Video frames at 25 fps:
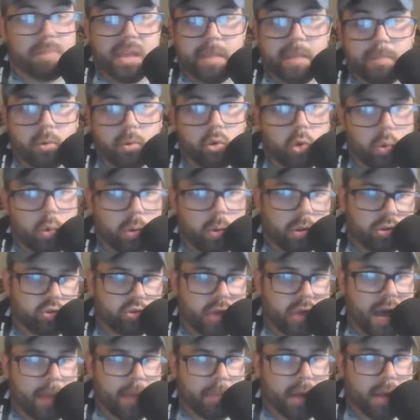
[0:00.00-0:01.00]
people who will
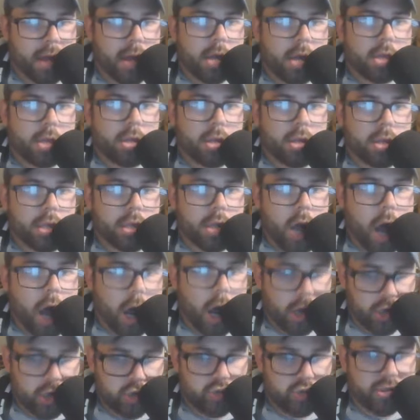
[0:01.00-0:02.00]
drop
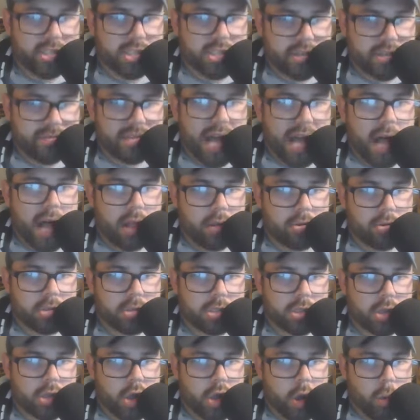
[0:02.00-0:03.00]
hundreds of
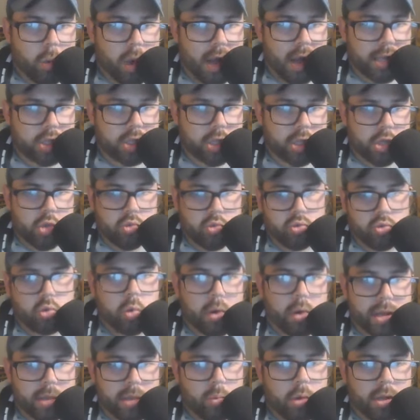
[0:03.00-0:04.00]
dollars to go watch
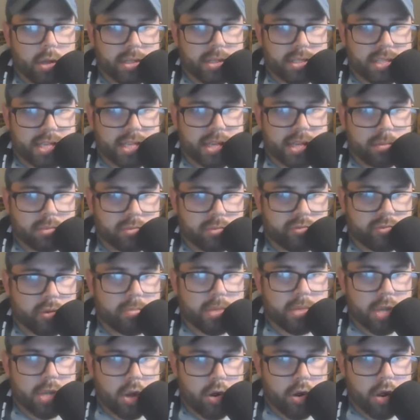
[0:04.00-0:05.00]
U21 teams
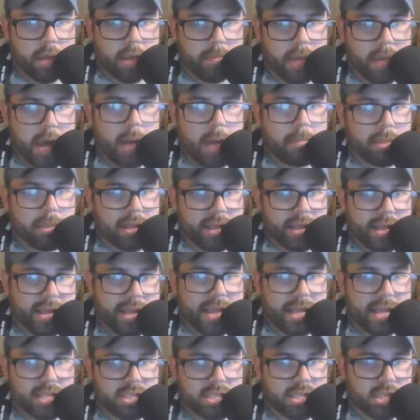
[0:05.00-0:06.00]
from Europe play
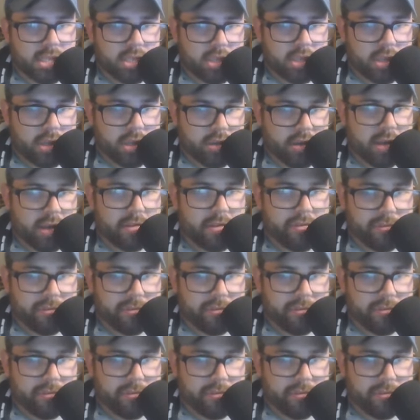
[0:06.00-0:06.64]
against each other in a